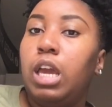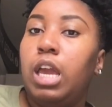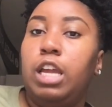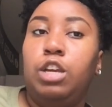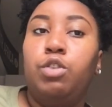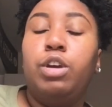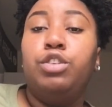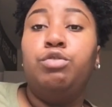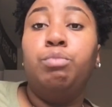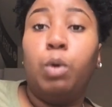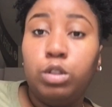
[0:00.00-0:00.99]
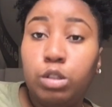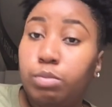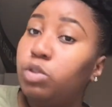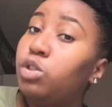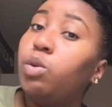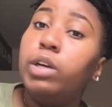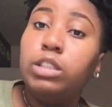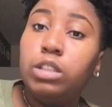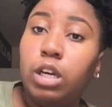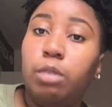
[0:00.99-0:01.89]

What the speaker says: and you could do multiple choice.